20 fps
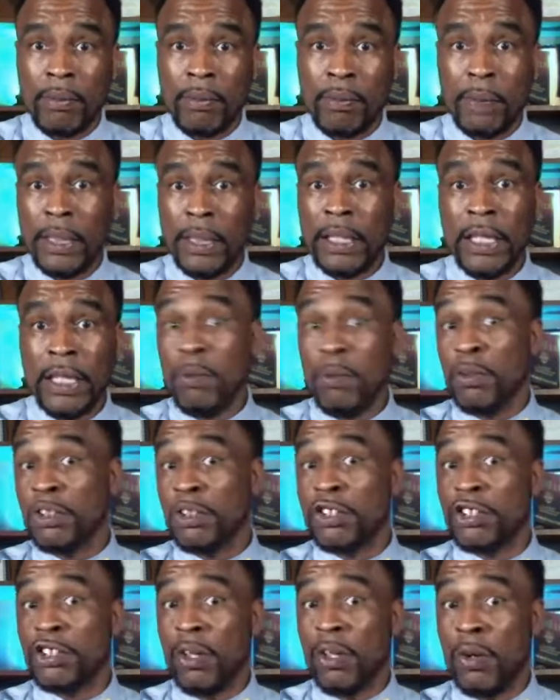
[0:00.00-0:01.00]
but he
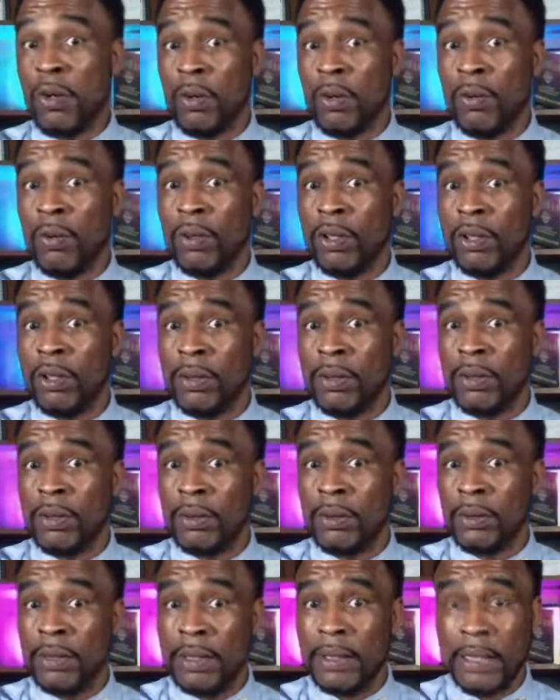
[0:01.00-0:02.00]
was so
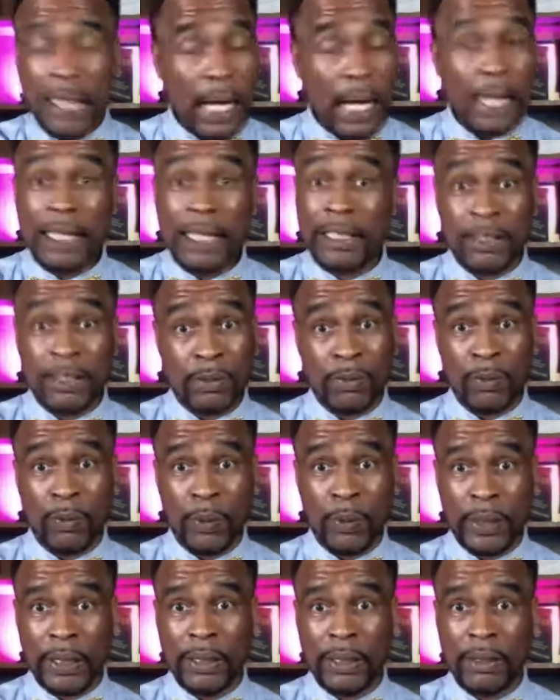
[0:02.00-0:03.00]
nice
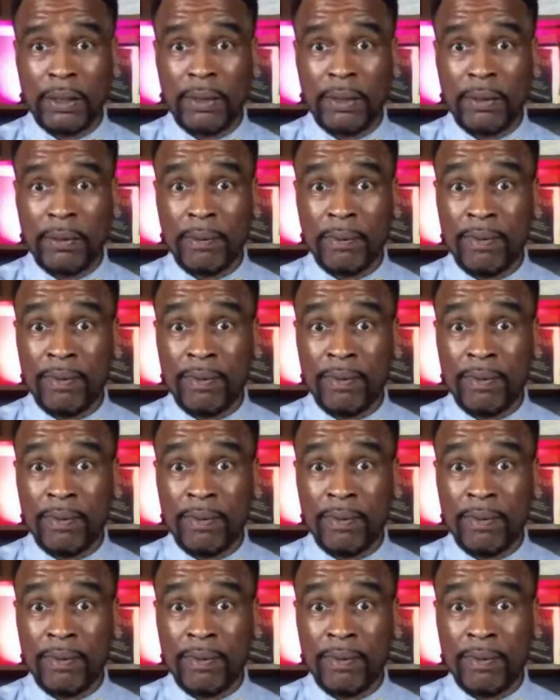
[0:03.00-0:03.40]
with it.